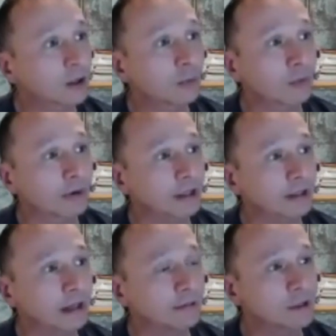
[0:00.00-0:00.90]
query
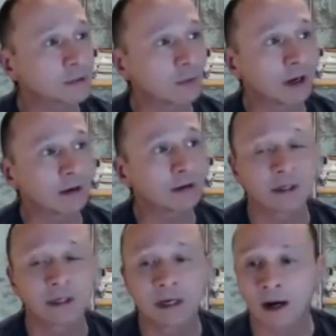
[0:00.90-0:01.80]
level as well.
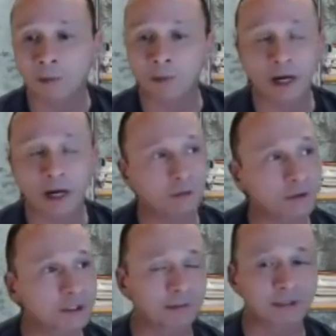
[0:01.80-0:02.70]
We have
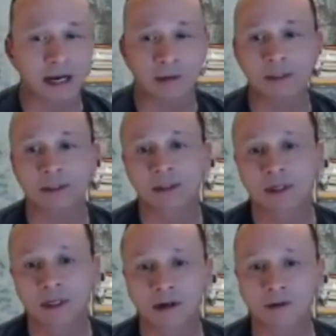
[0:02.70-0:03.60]
those subtabs
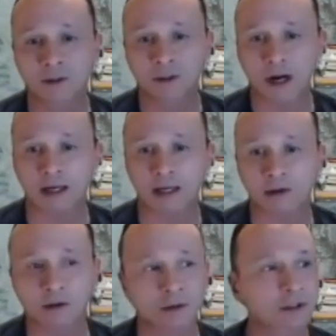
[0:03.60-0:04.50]
here for tracking
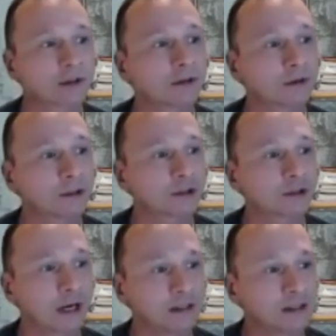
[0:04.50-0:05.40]
those
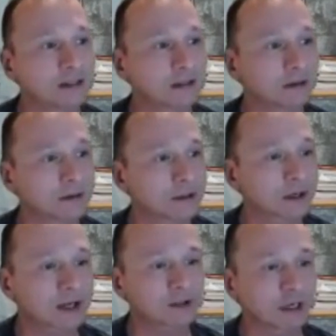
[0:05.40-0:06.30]
trends and those
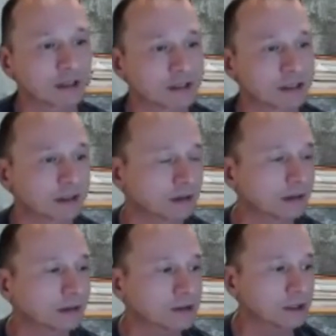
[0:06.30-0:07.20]
cost trends
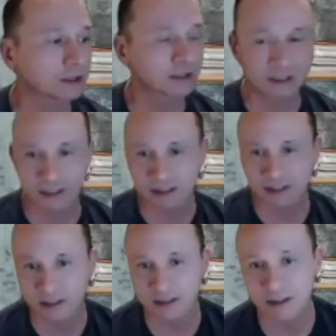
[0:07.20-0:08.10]
and usage
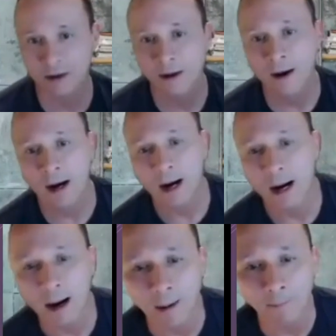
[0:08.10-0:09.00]
statistics.
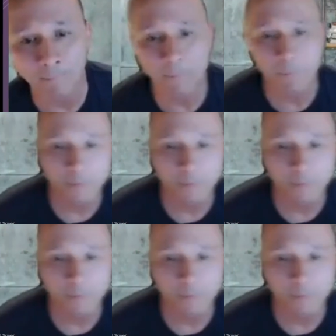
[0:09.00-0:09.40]
And